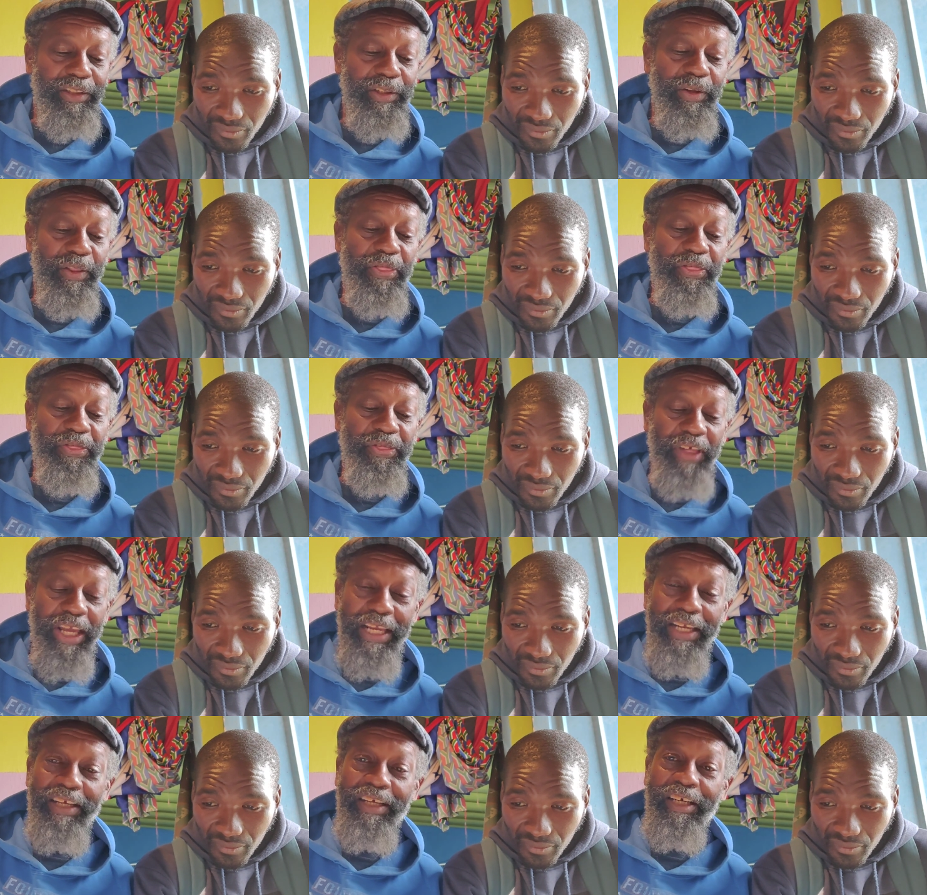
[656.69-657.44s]
Speaker 1: to
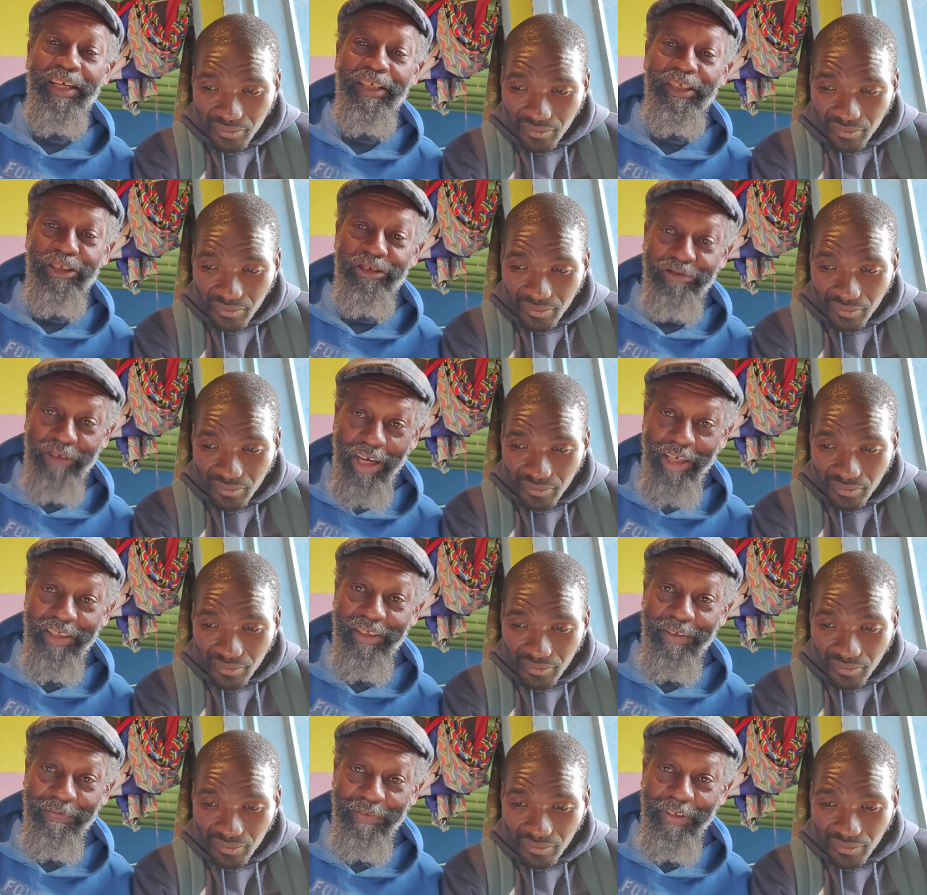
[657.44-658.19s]
think
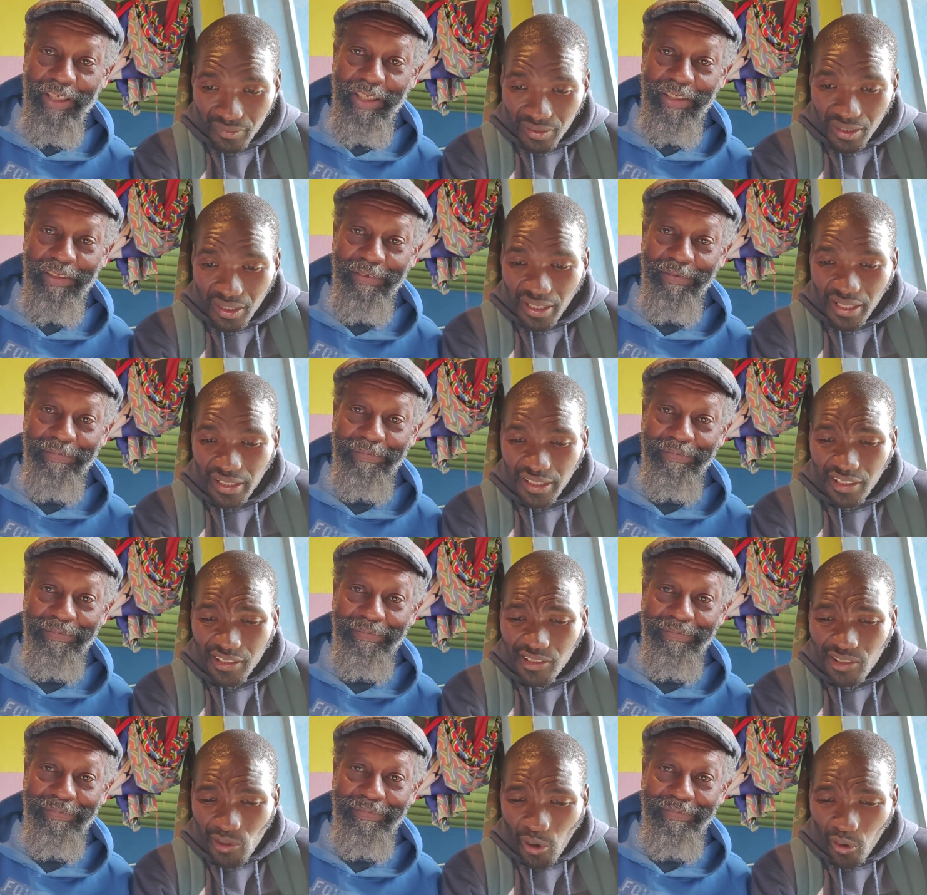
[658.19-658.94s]
constructively.
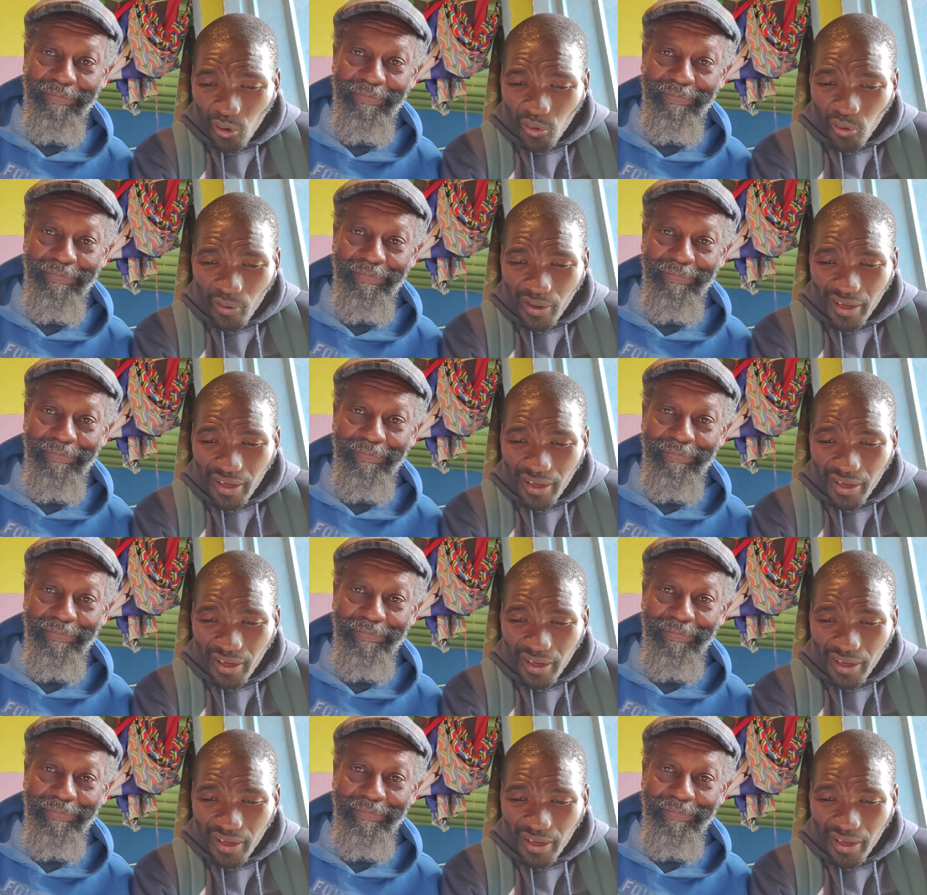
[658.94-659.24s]
I think